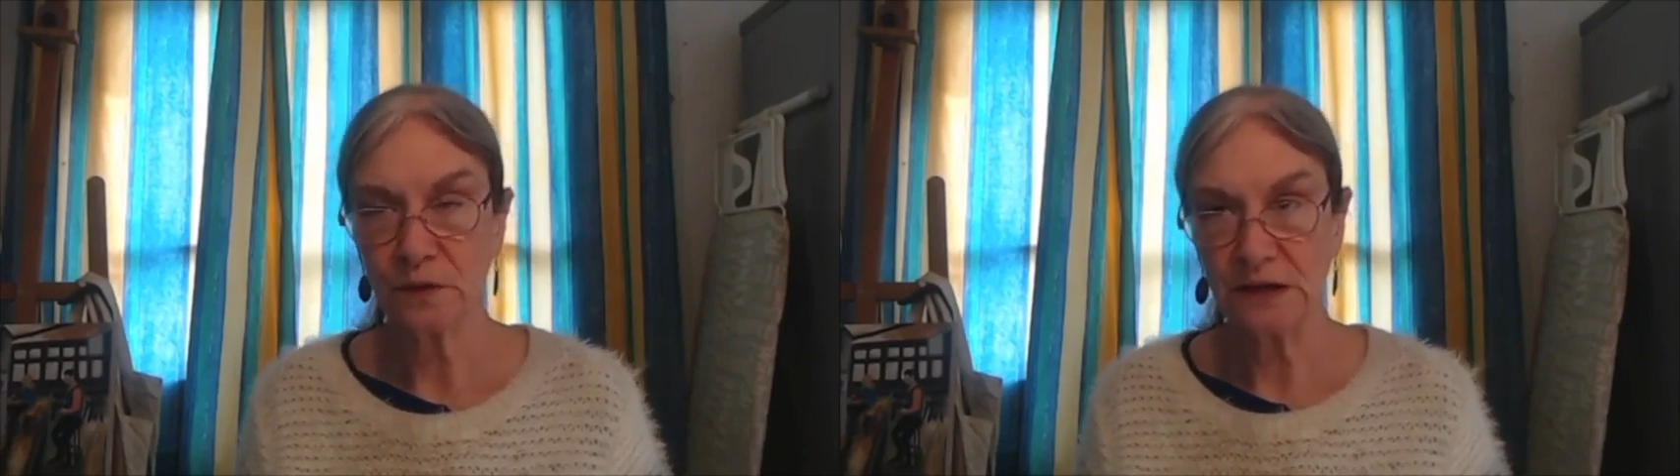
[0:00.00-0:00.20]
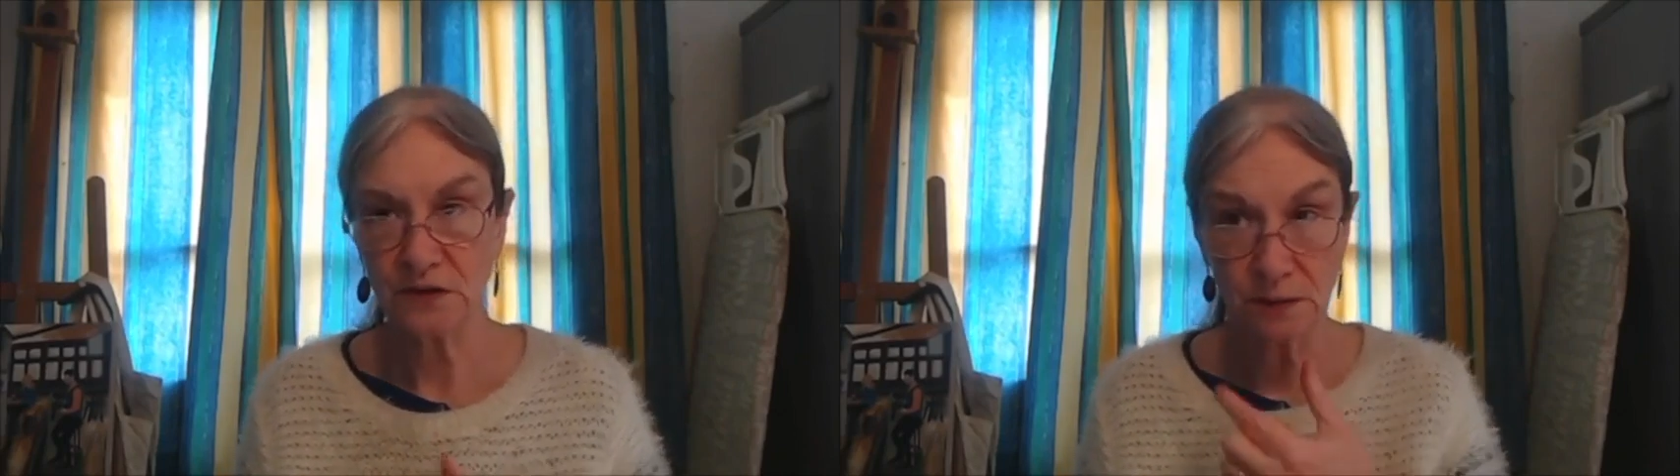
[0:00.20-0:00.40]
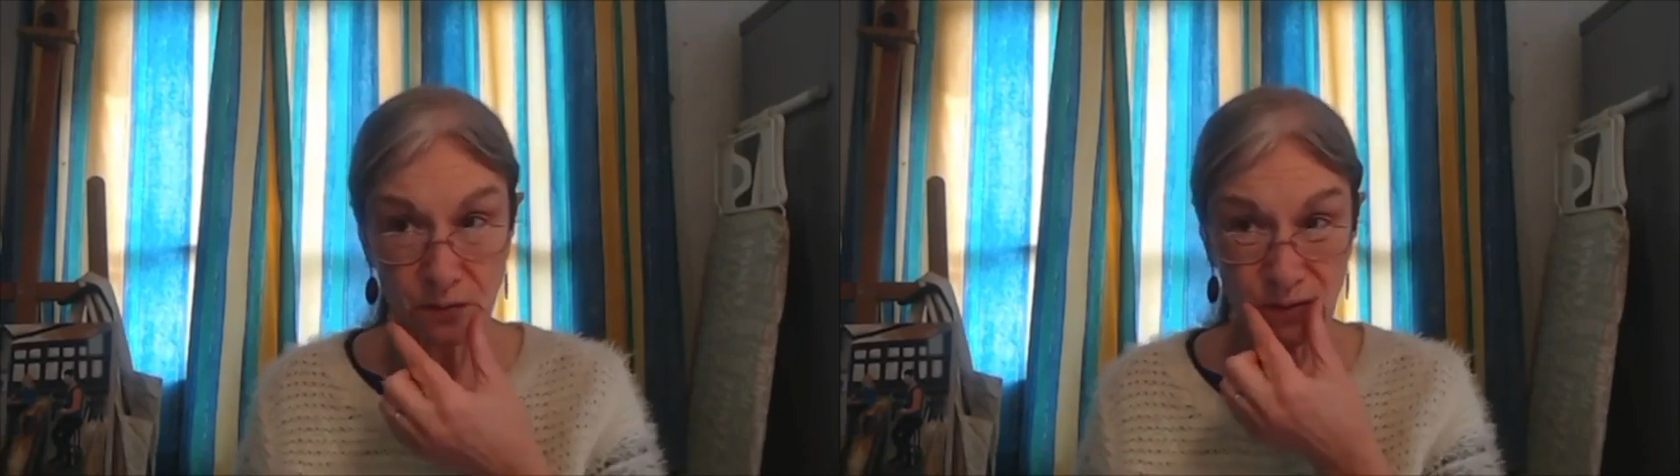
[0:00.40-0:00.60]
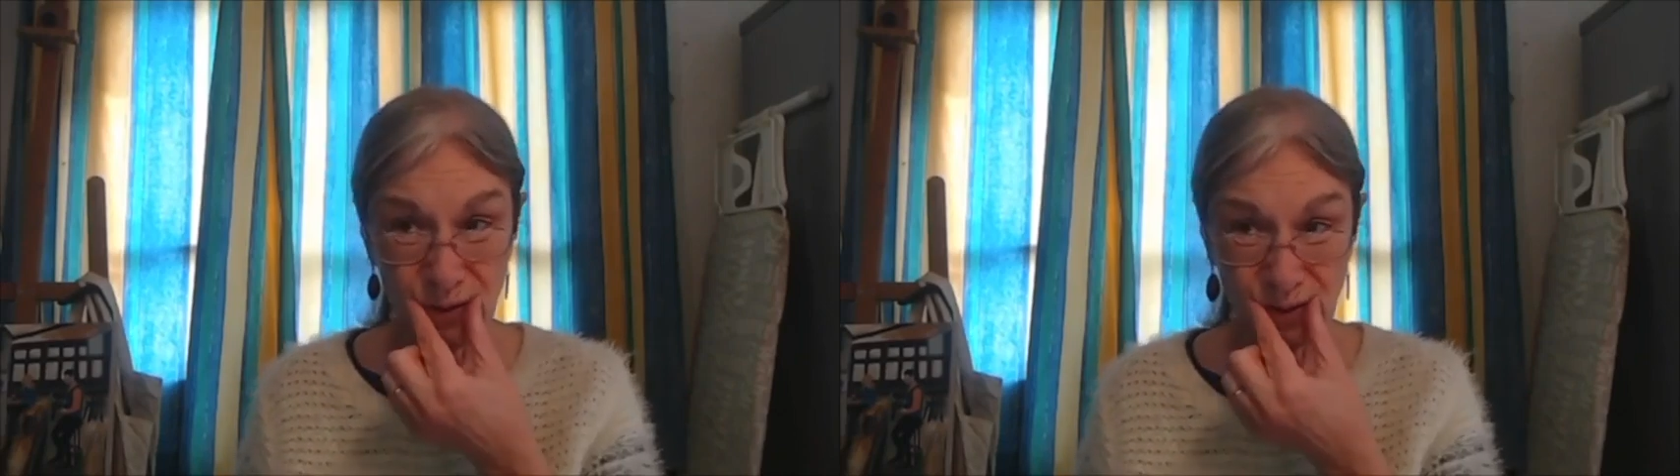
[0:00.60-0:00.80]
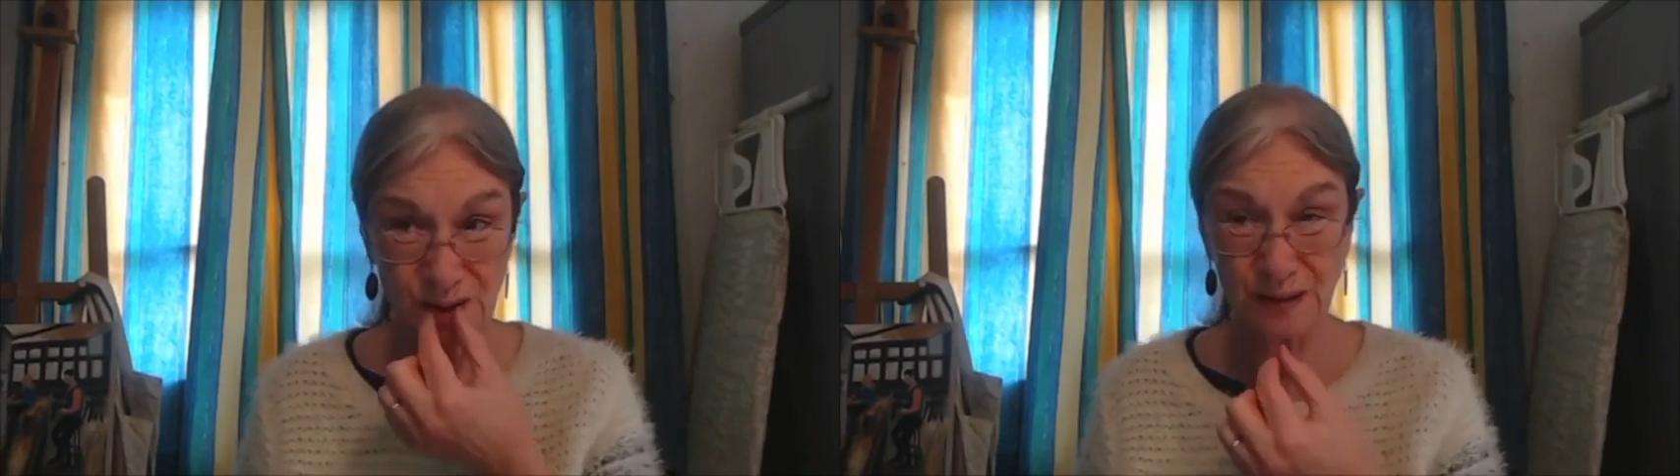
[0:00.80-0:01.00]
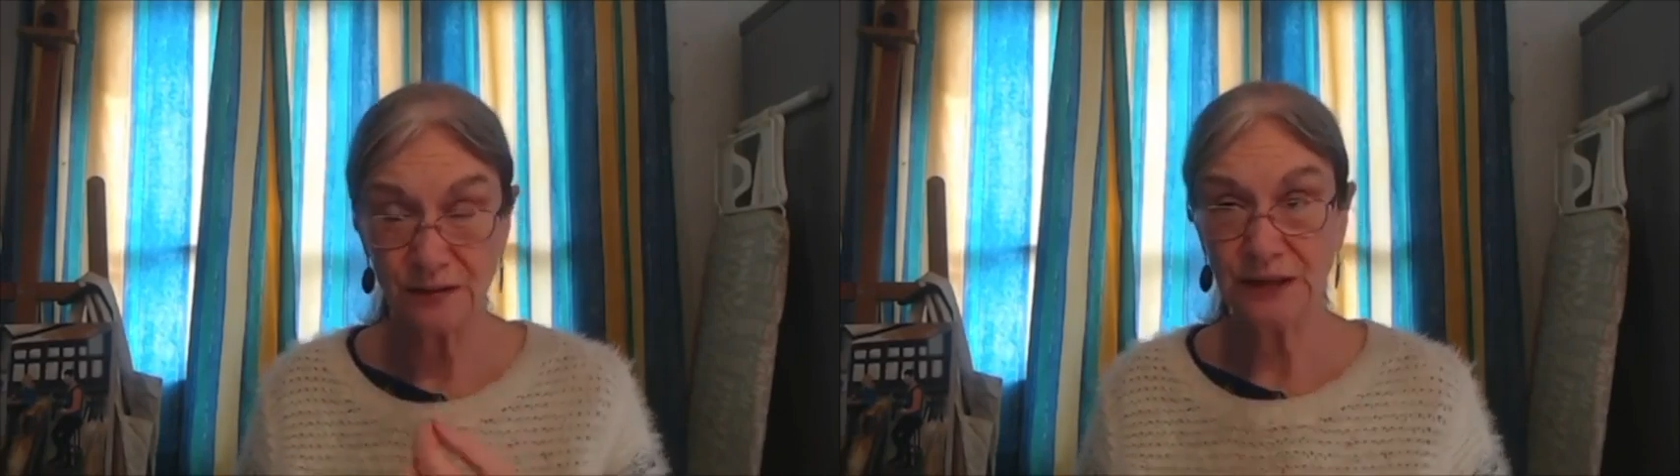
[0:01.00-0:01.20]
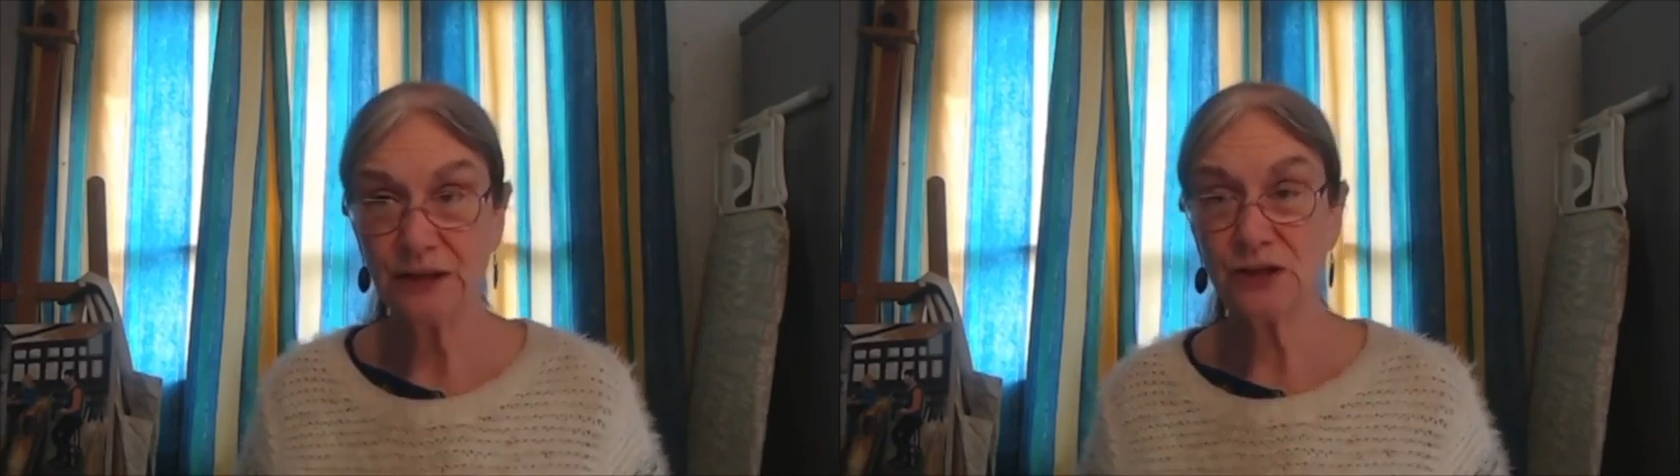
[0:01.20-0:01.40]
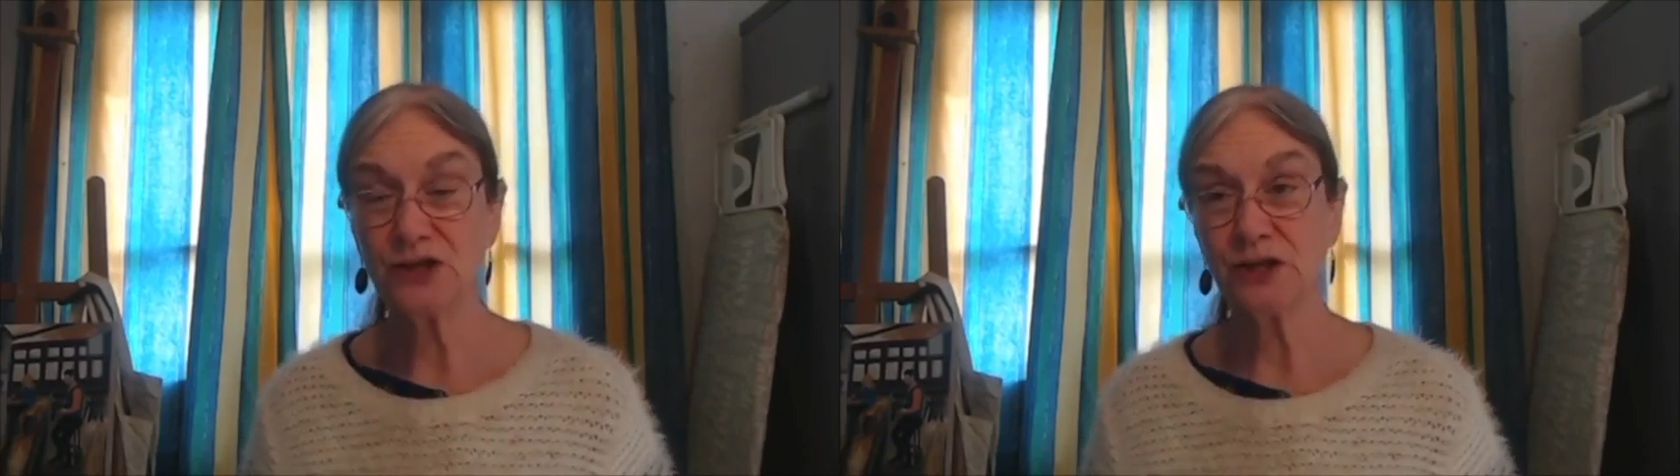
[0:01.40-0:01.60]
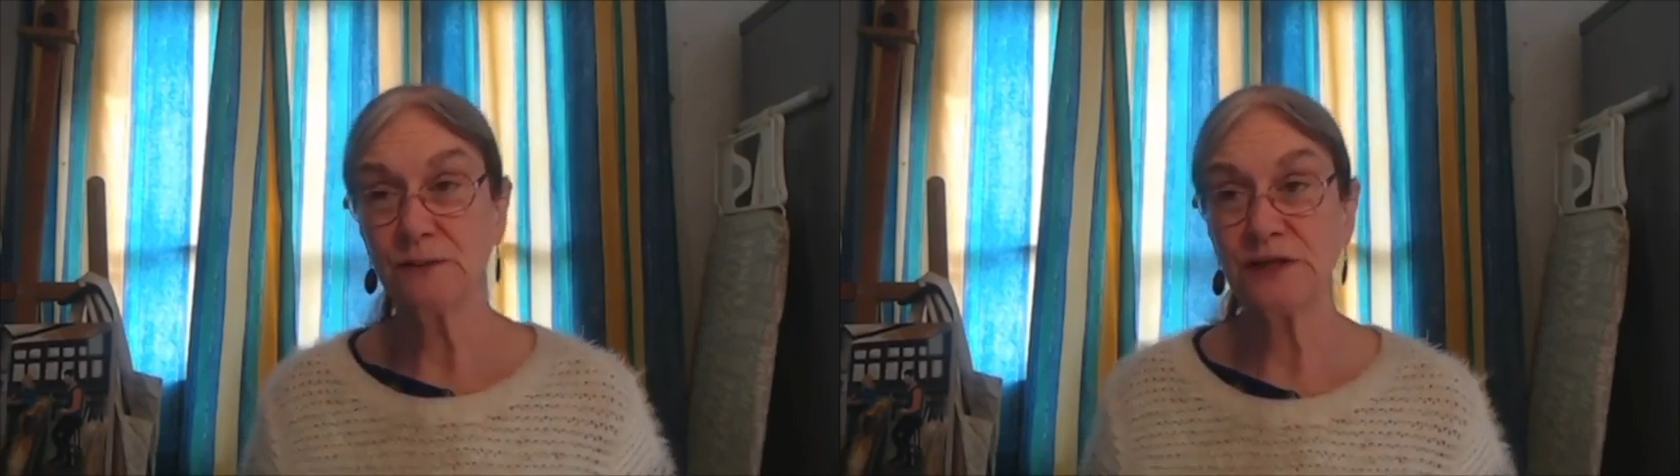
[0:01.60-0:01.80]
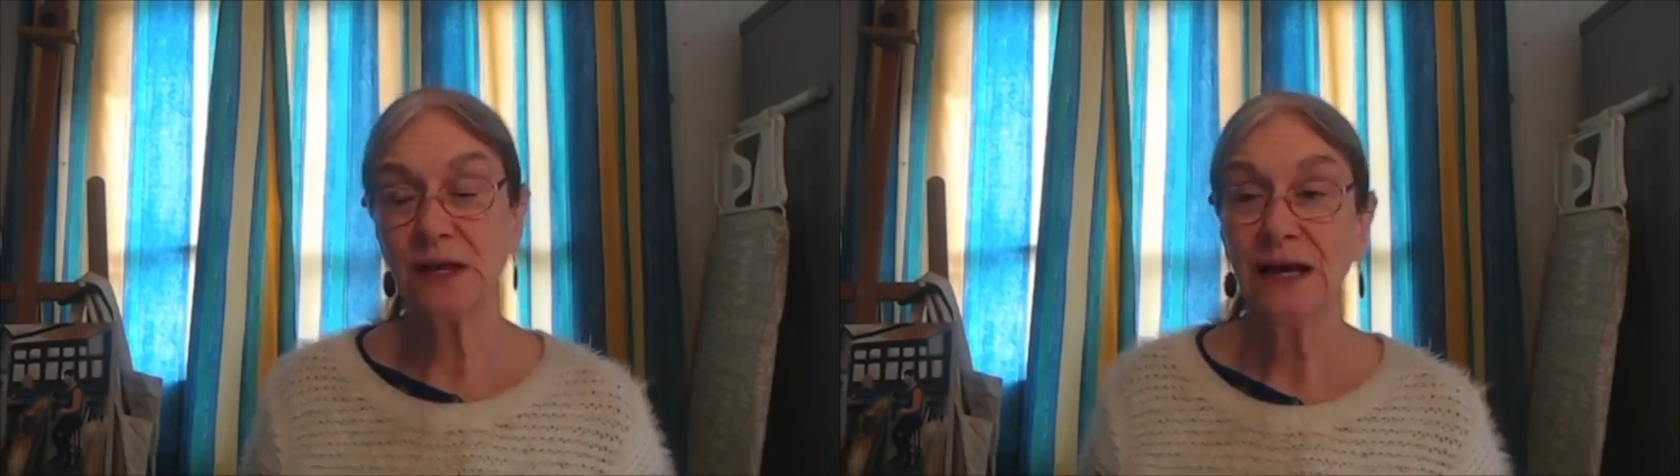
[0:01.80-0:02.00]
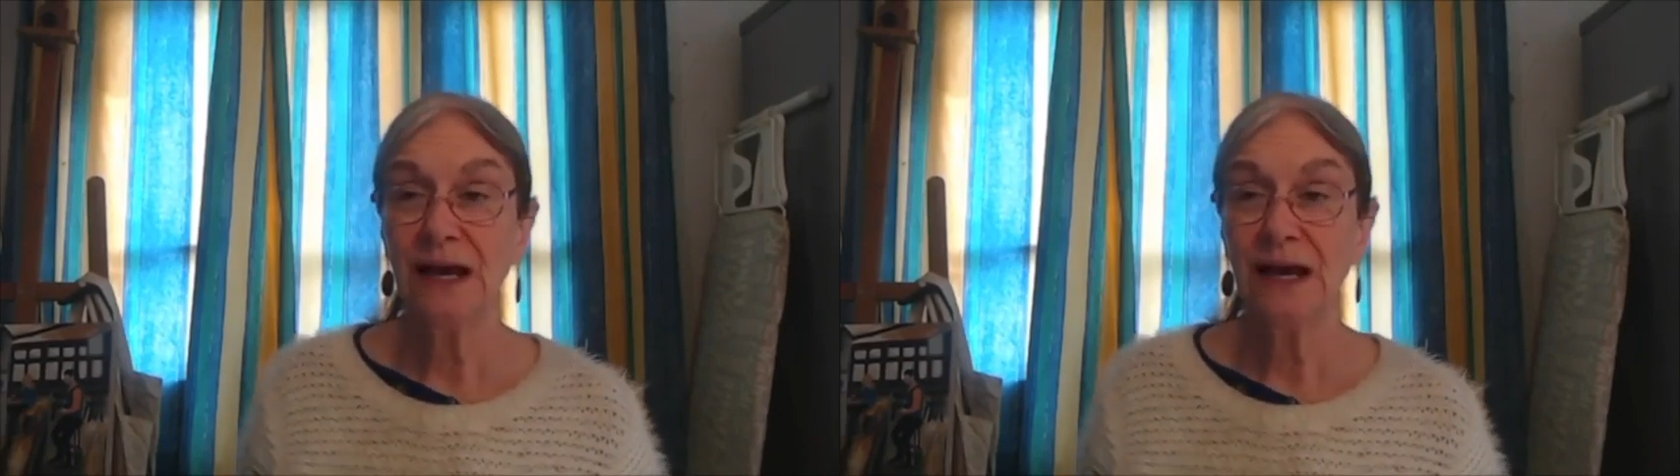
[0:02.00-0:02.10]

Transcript: And some of you are looking for internships,